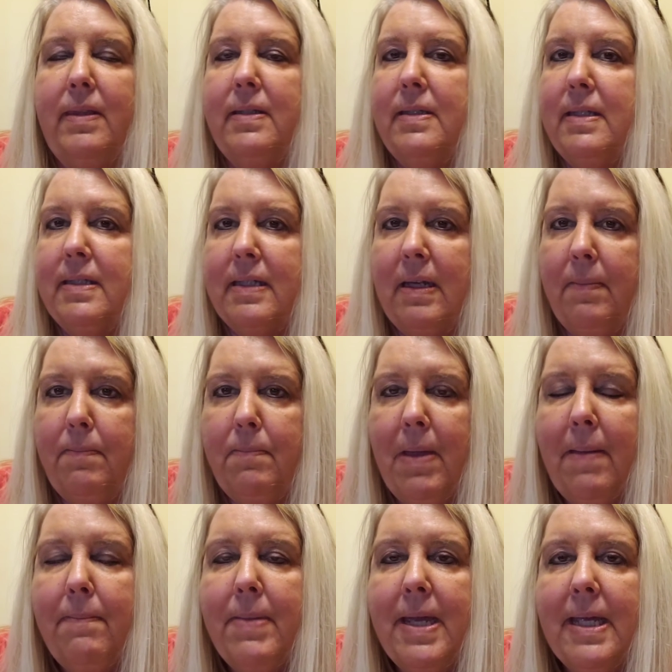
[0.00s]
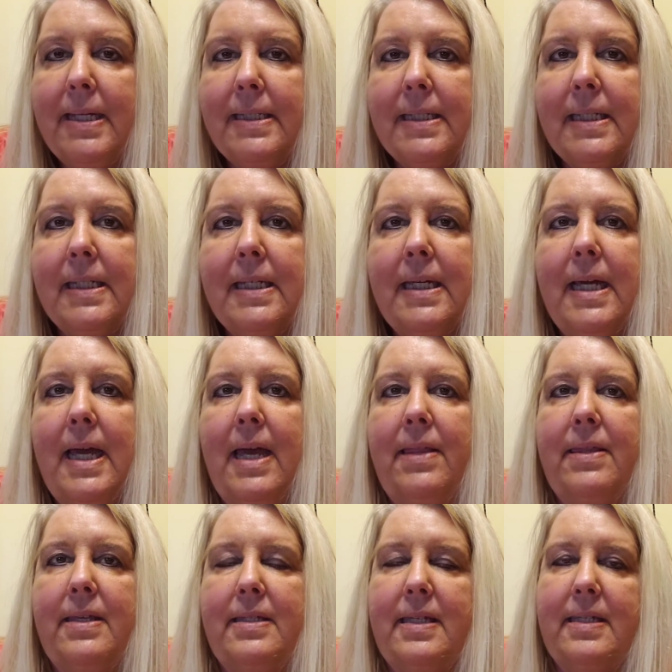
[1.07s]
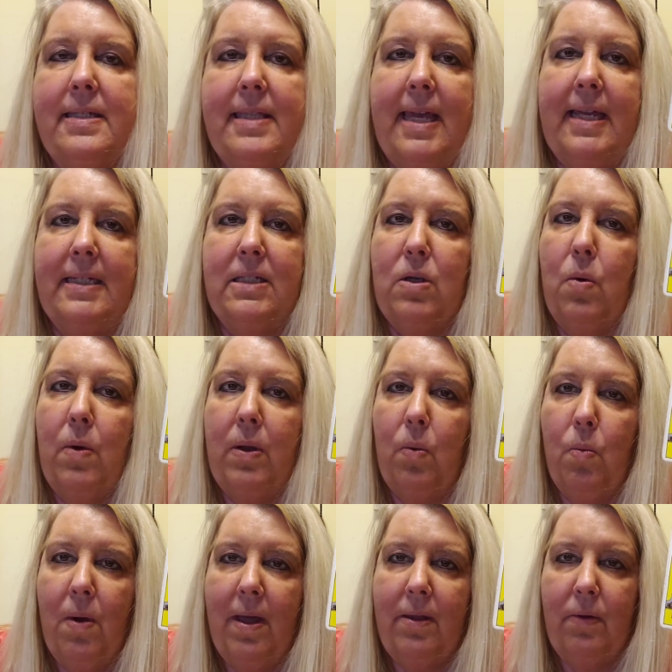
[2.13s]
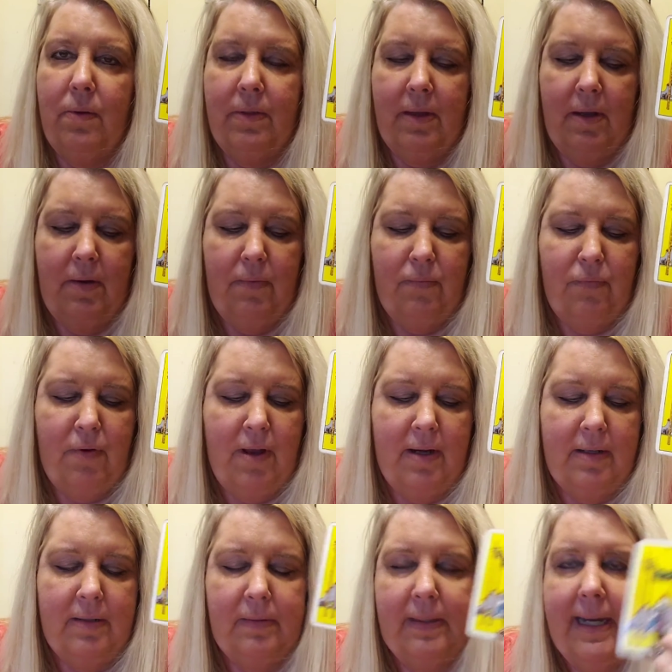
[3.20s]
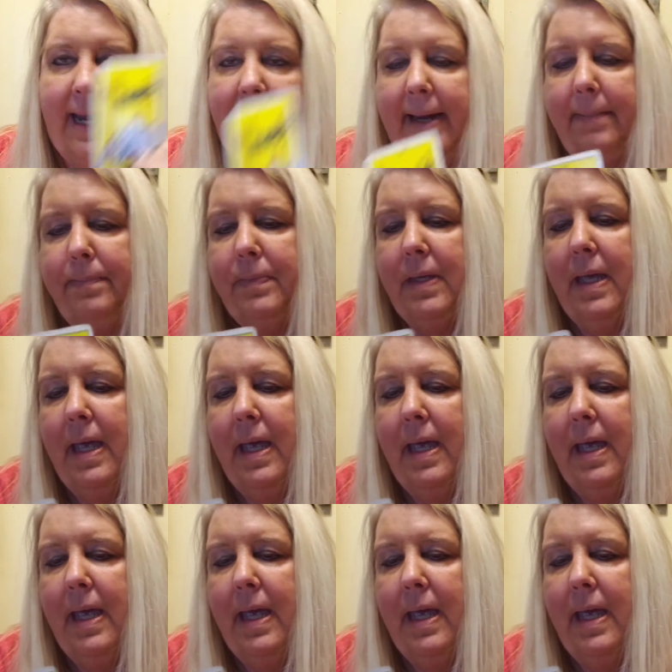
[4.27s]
This is commitment. This is things going well on the home front, okay?